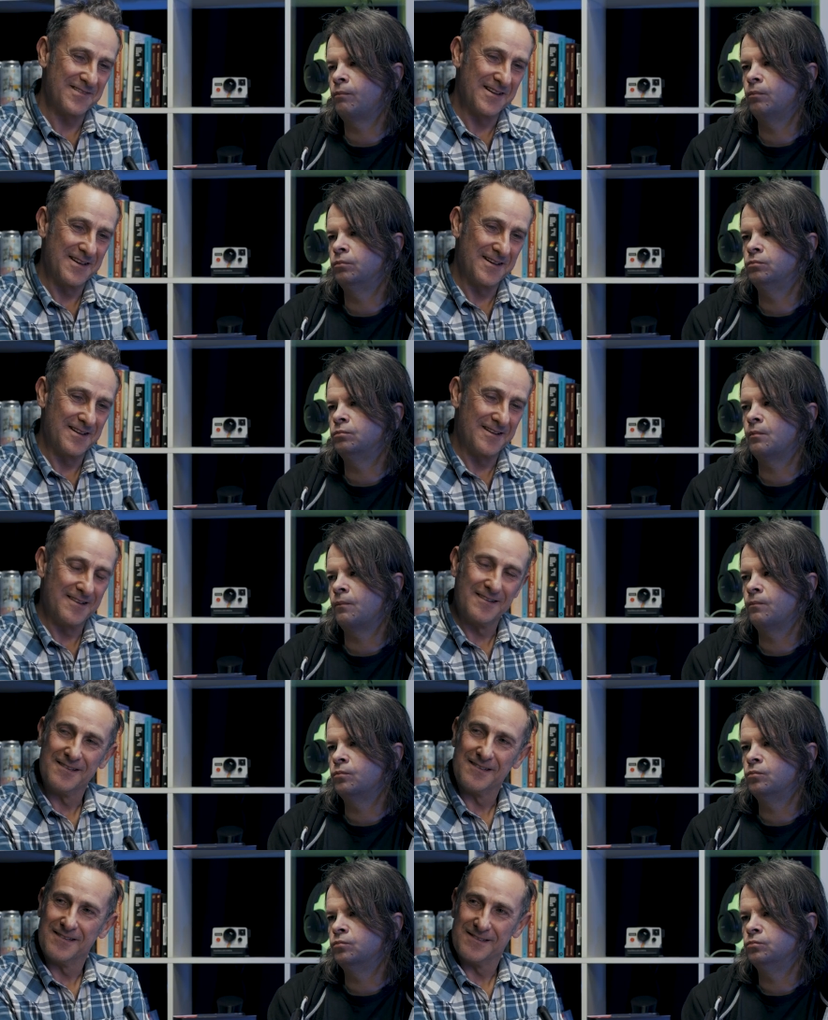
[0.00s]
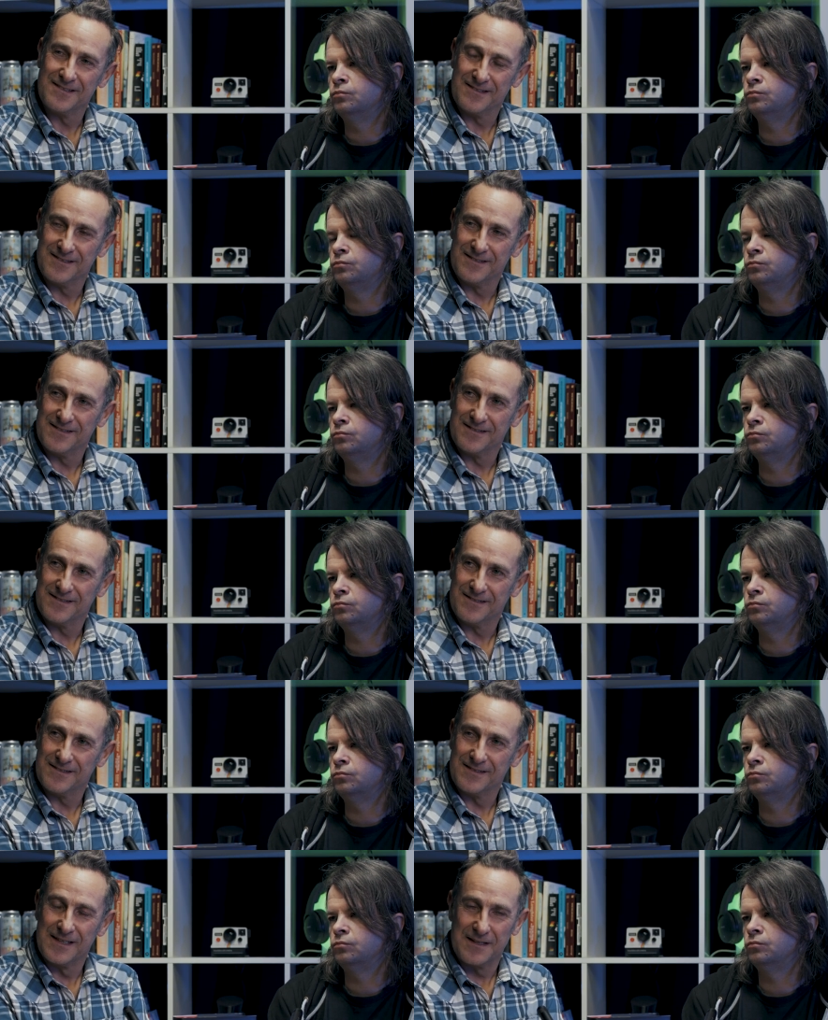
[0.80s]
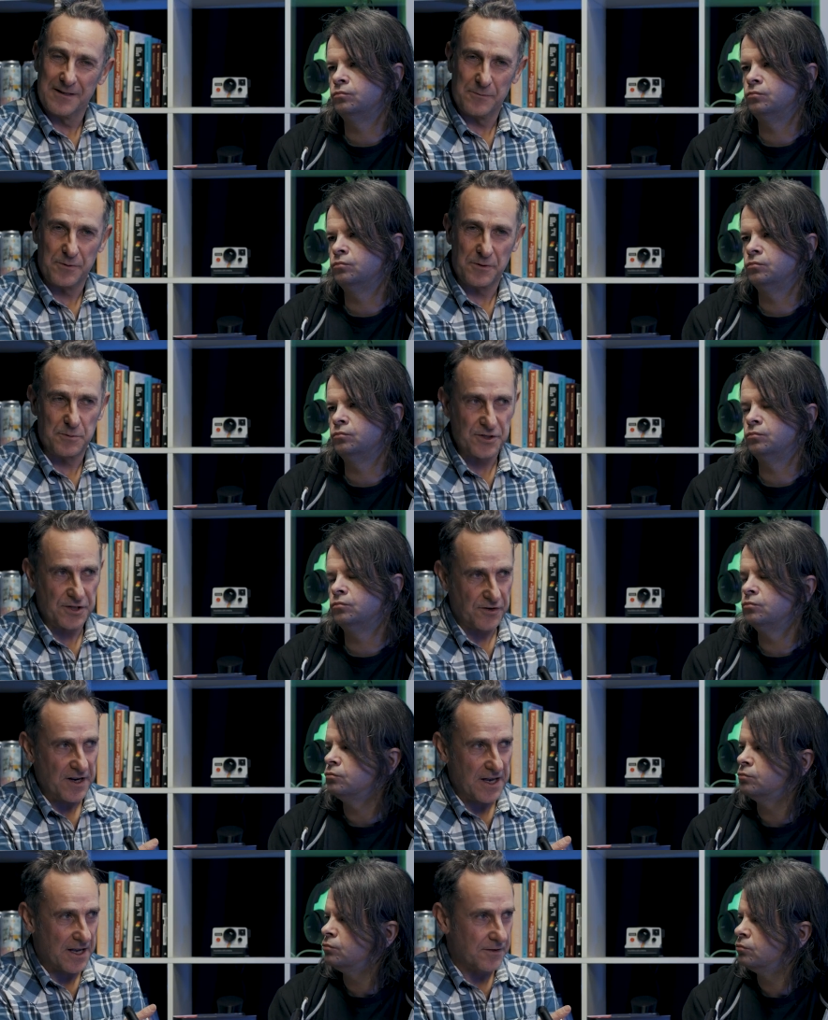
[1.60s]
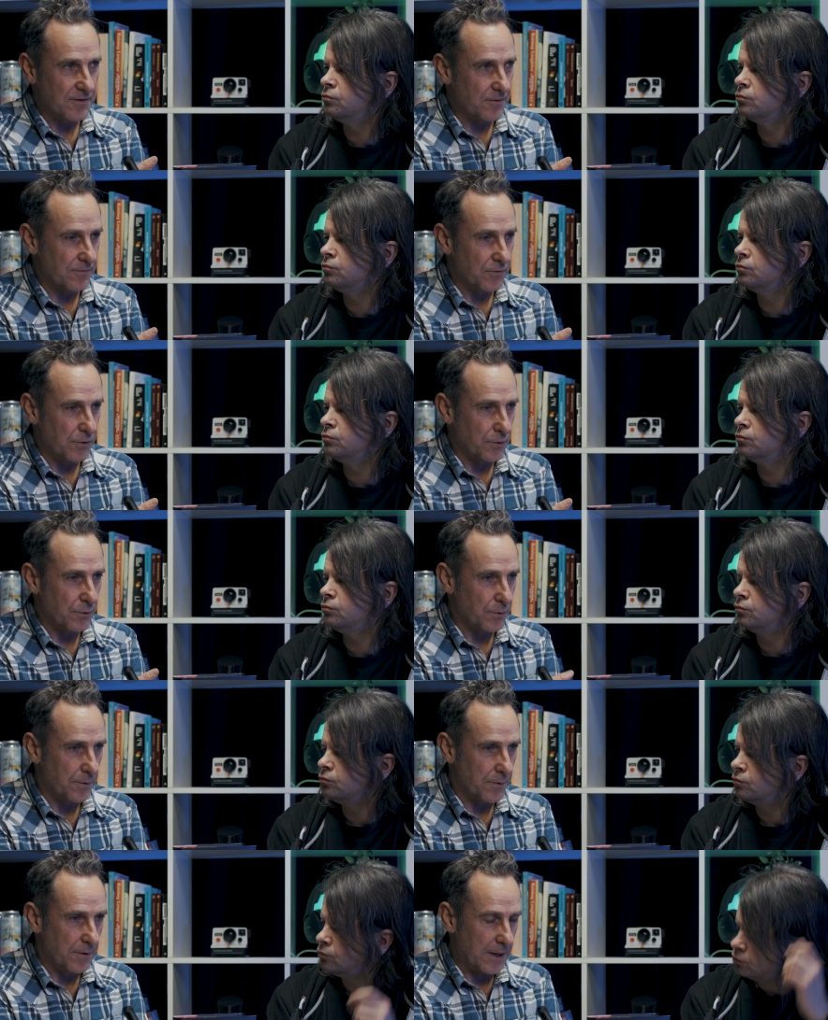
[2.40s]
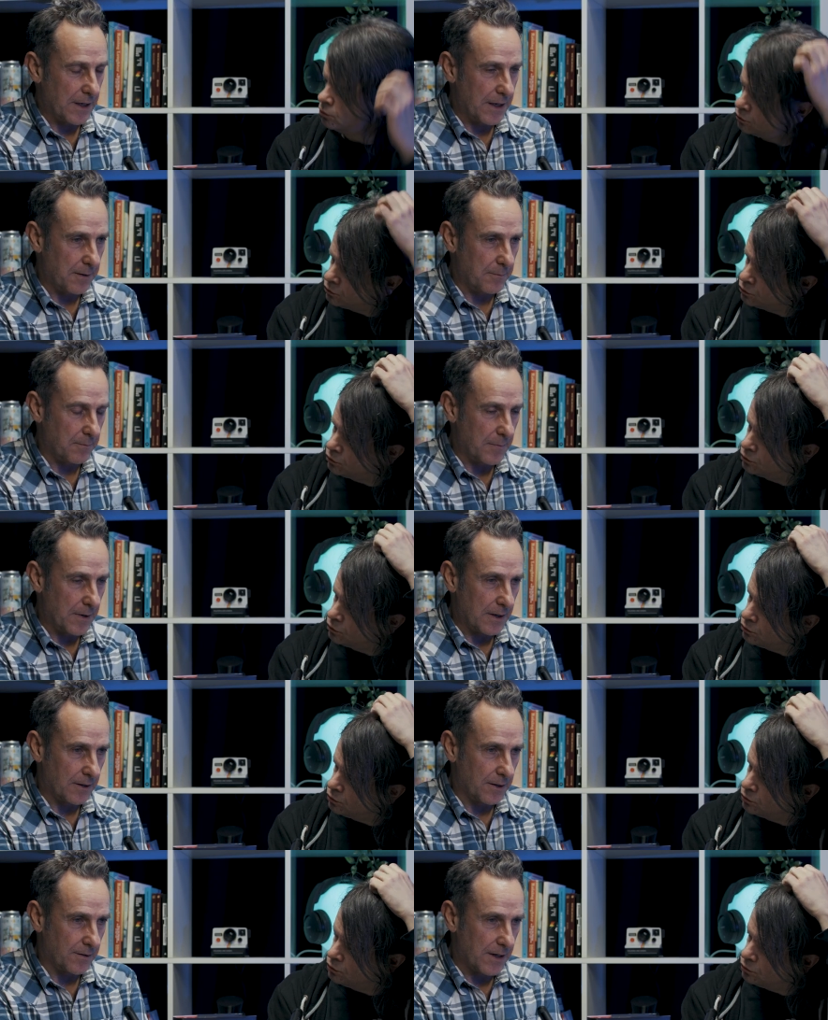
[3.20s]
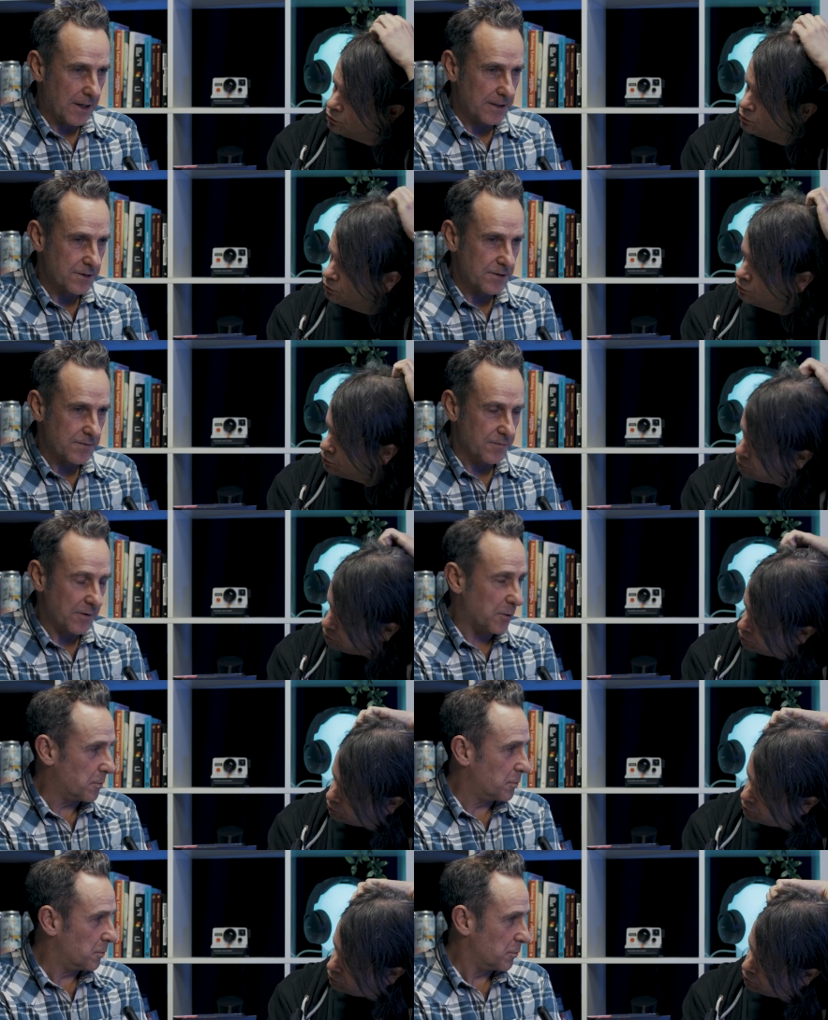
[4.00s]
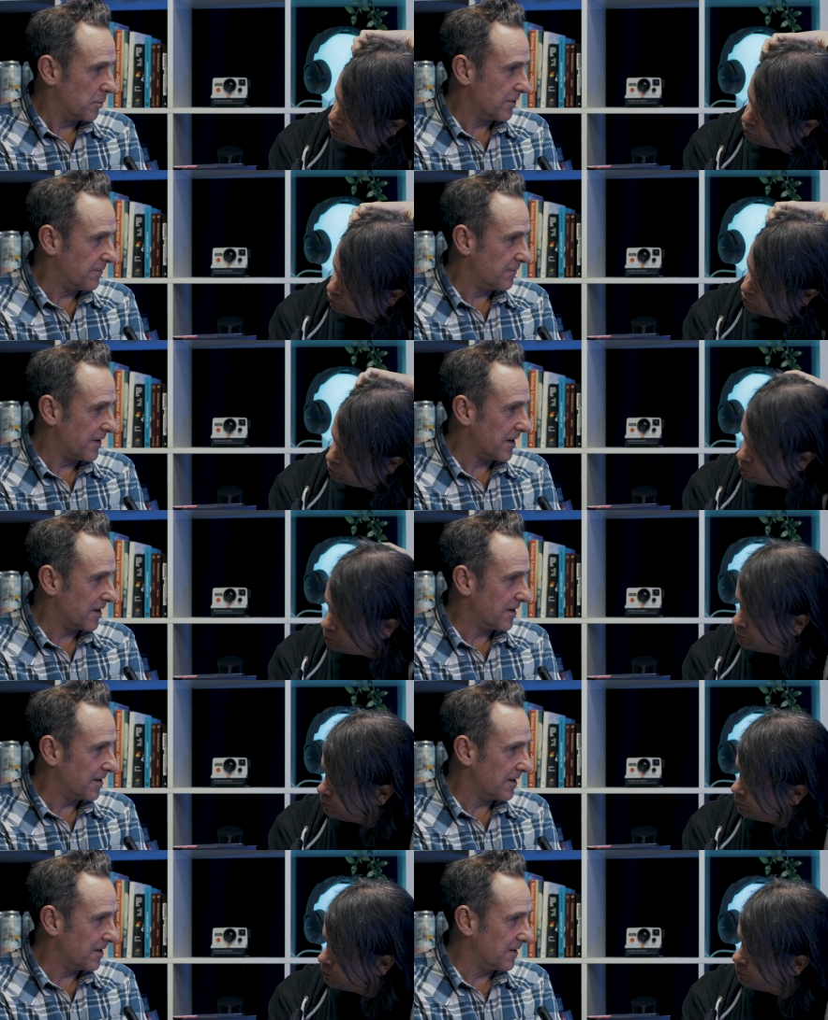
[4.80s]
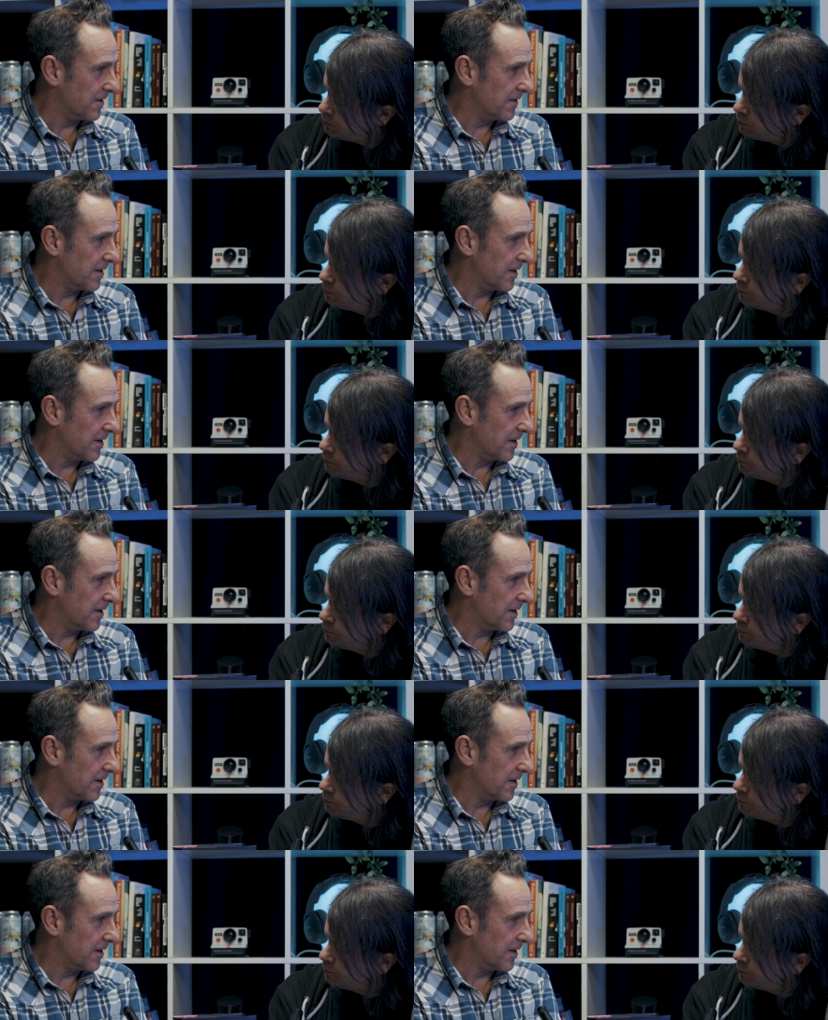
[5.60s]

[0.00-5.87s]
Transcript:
Speaker 1: It was one removed. Well, there was a great interview um, in Grant's film with Vic and